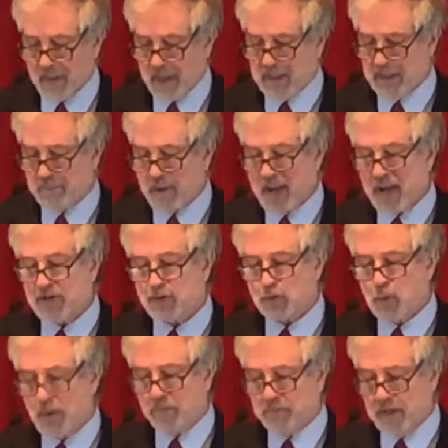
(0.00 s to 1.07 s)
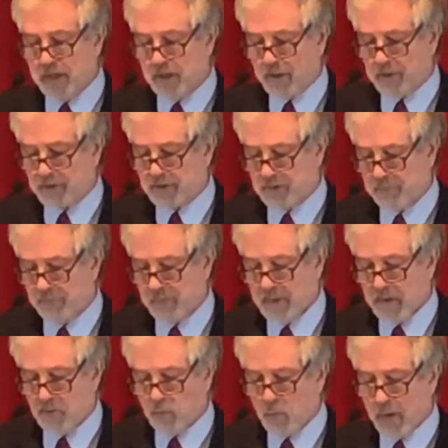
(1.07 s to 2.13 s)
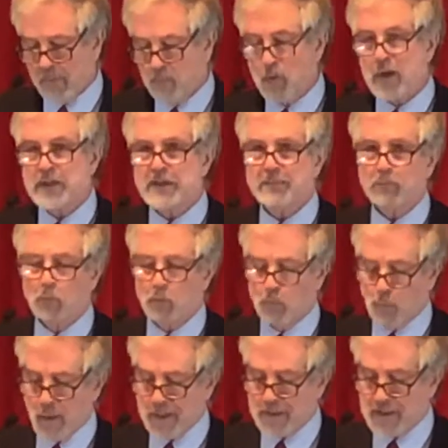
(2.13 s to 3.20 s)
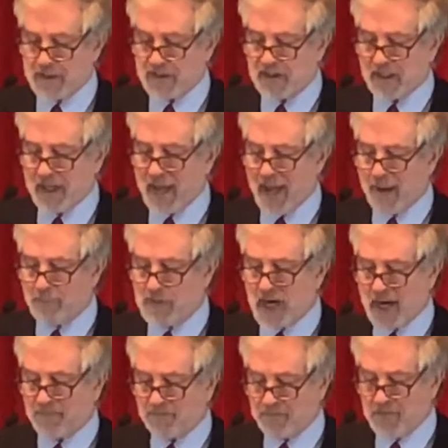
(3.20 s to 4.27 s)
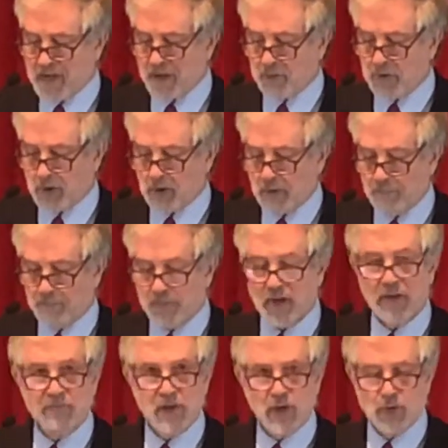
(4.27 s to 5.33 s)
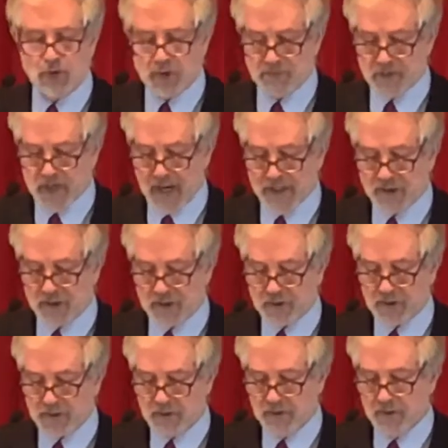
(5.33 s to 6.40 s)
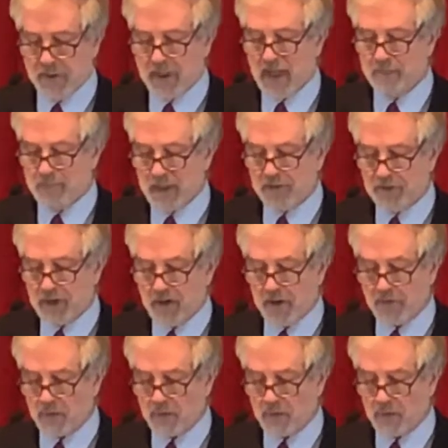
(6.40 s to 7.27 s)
In the past 12 years, we have witnessed the abject failure of the use of sanctions and military